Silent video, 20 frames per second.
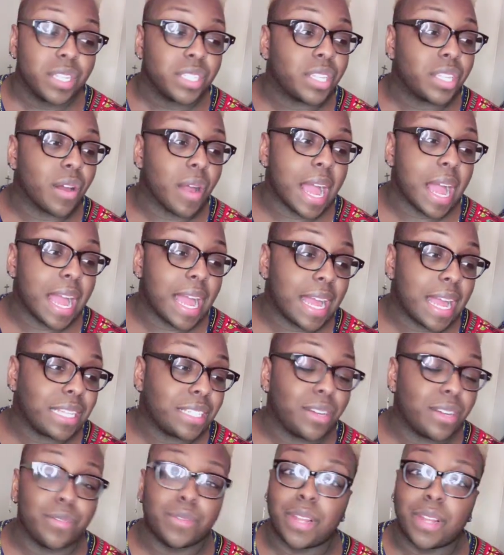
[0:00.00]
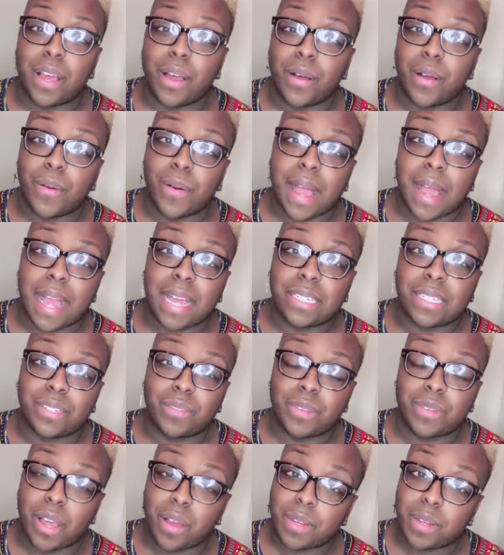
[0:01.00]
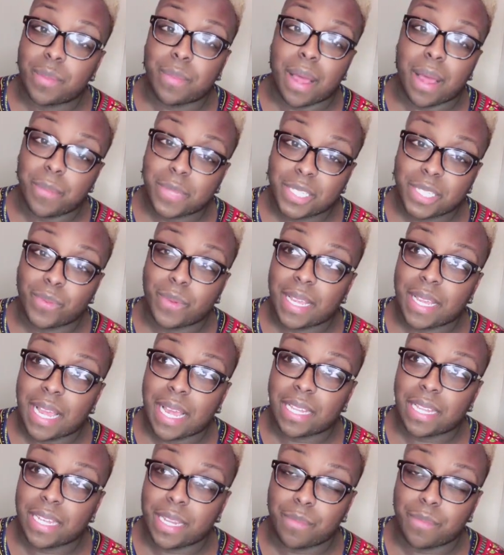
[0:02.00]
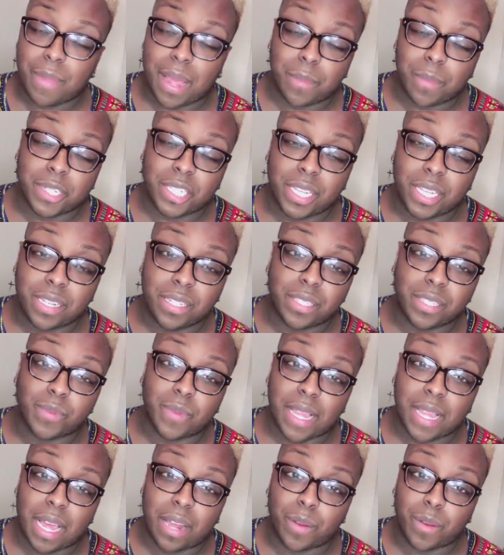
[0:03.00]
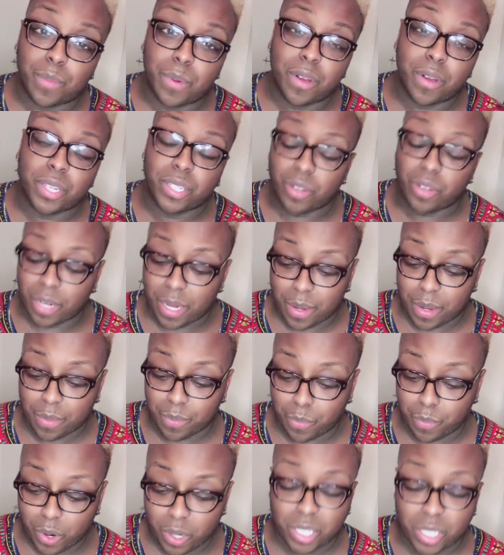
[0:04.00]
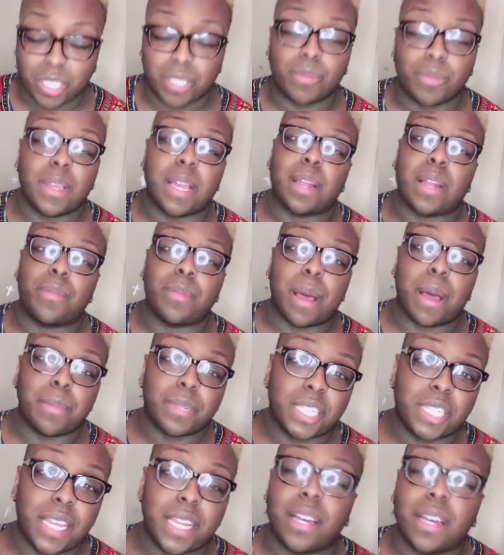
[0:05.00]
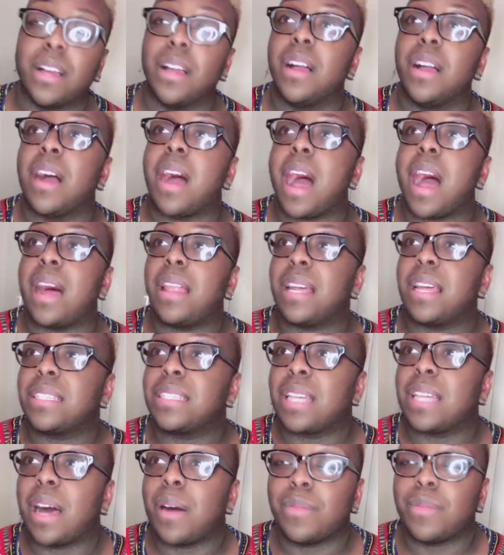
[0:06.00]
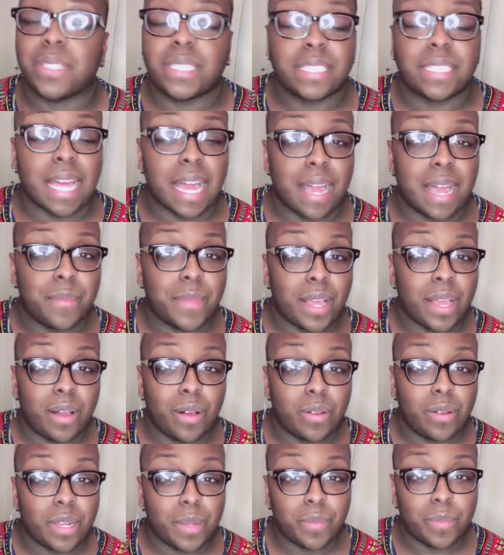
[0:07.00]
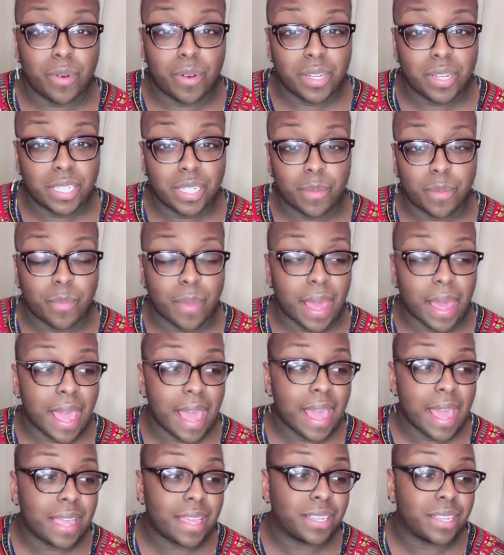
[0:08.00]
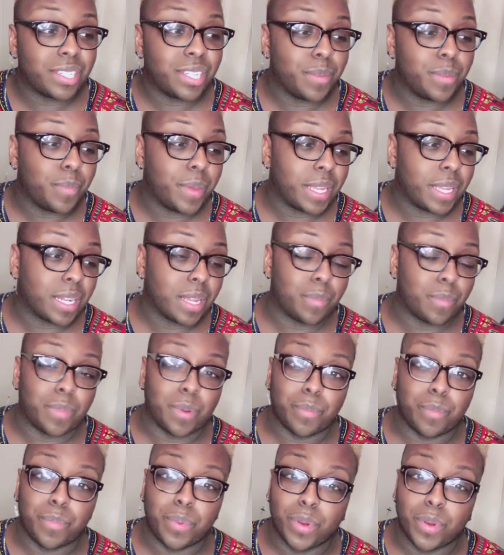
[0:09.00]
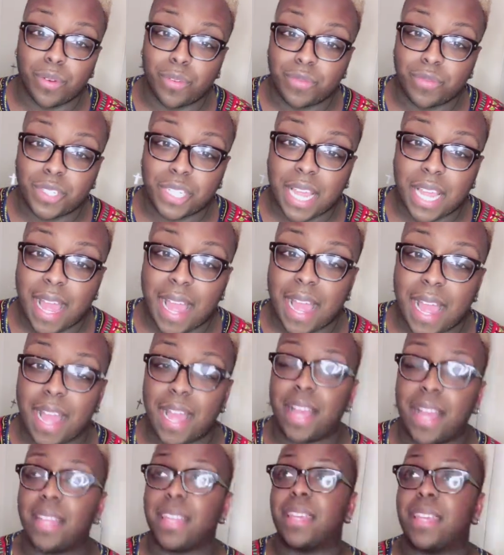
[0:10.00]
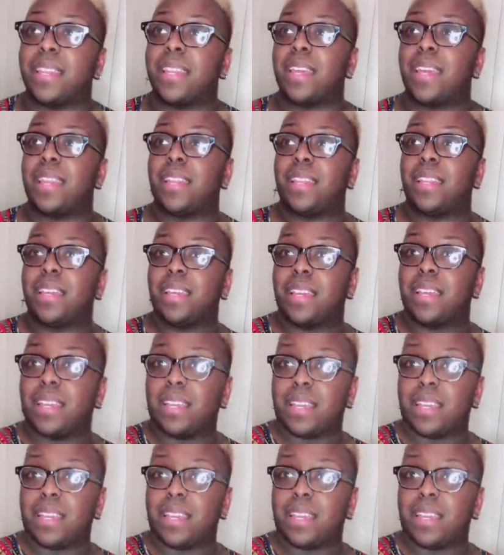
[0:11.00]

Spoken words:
So I don't know. Did Mama Gina swing out on Porsha, or did Porsha swing out on Mama Gina? All I saw was Simon holding Porsha back, and she picked up a booth child, and